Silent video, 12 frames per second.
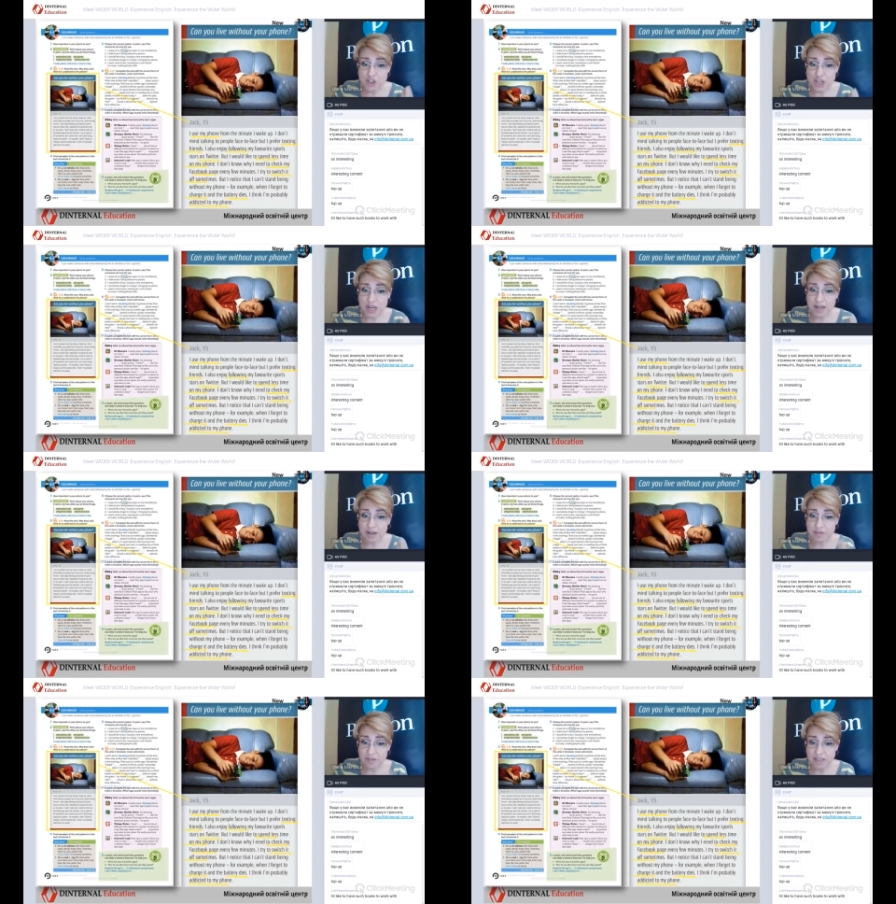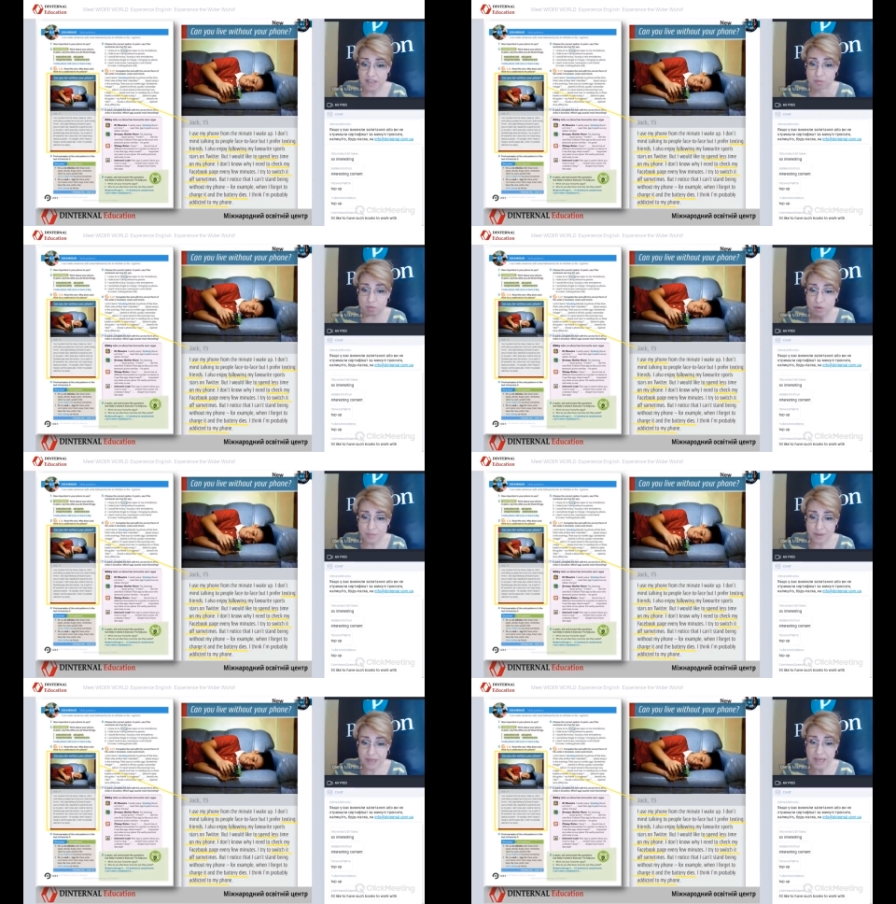check
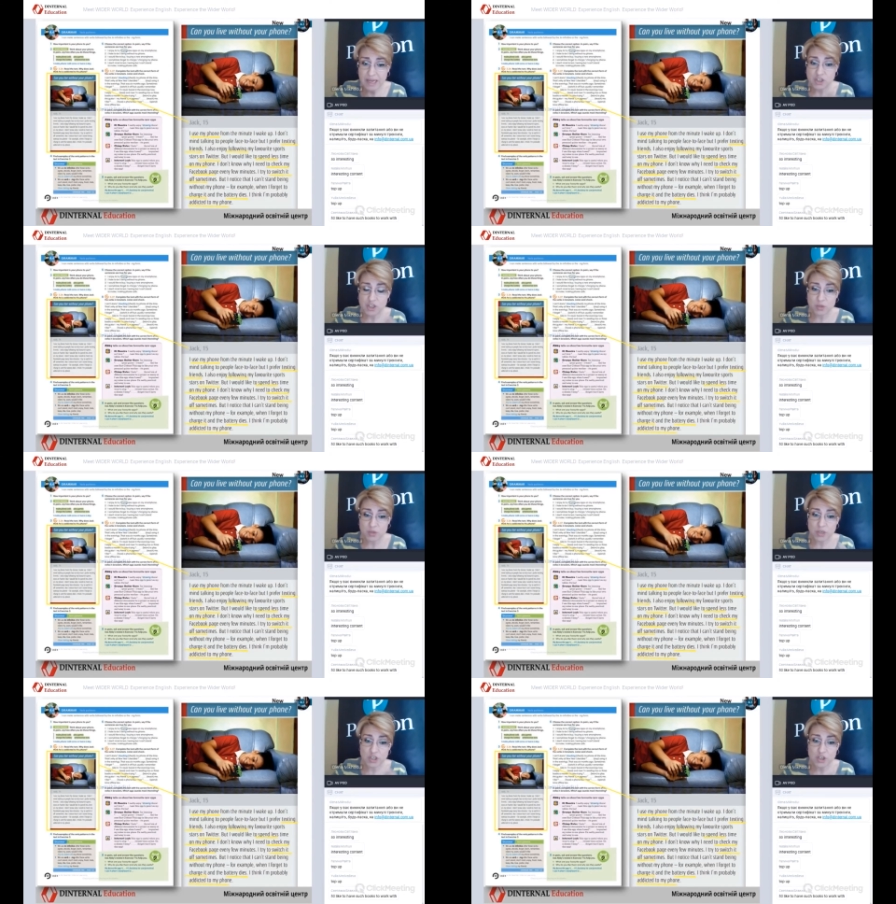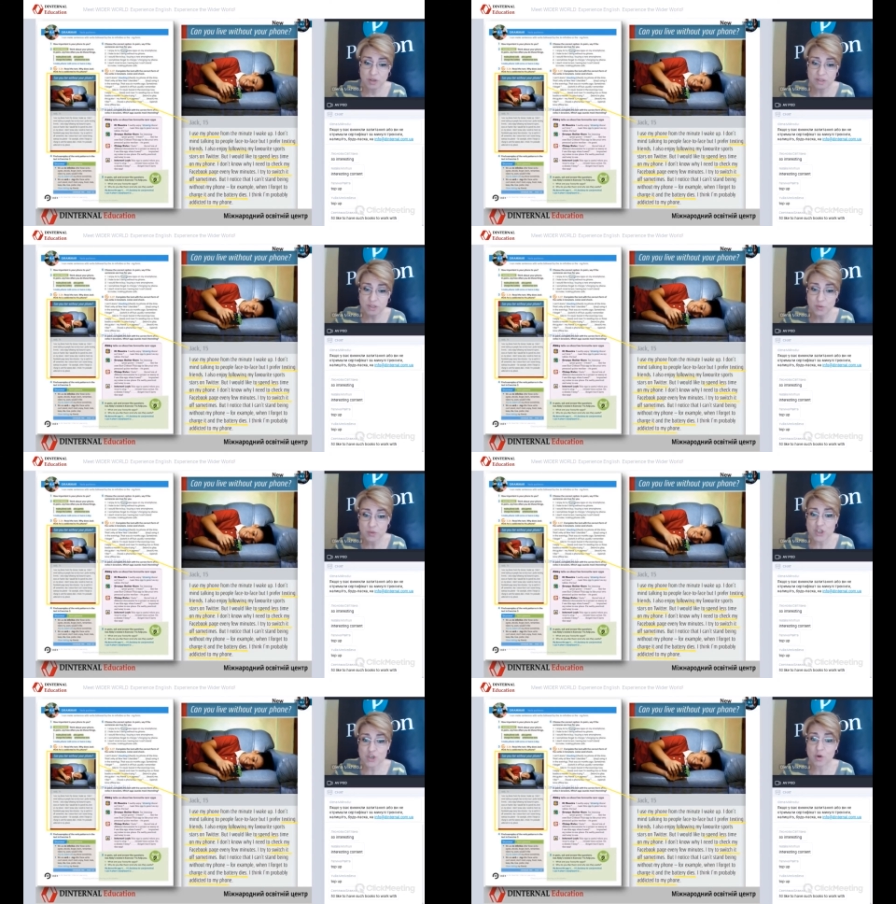Facebook page, switch on,
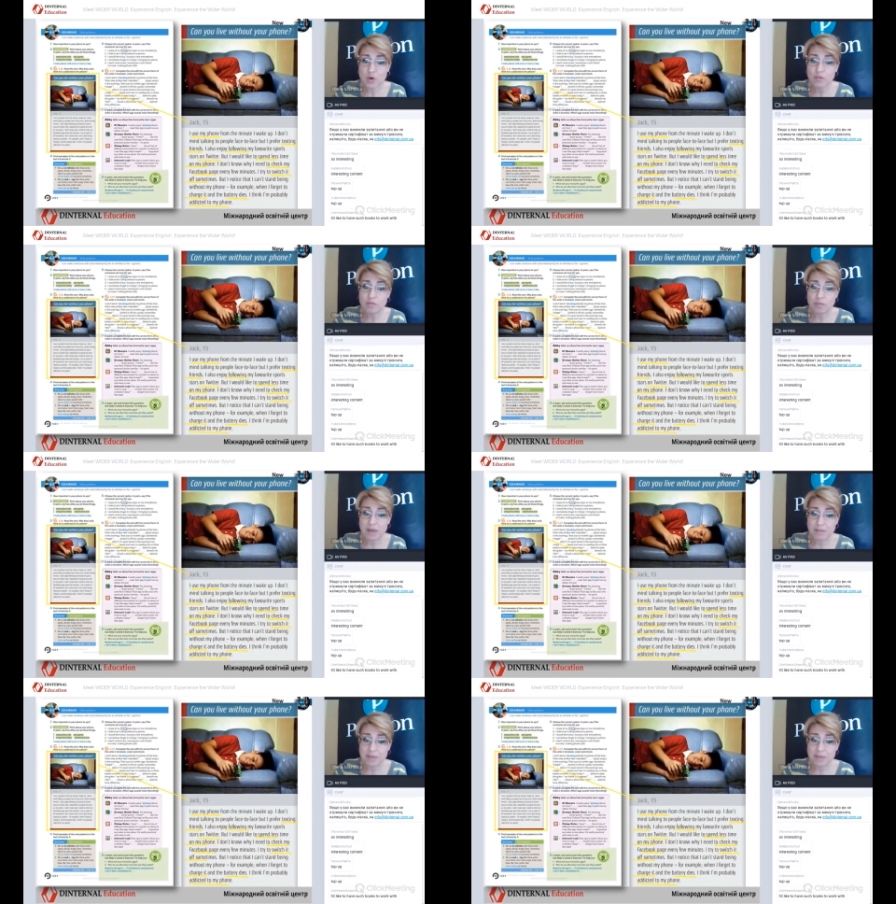switch off,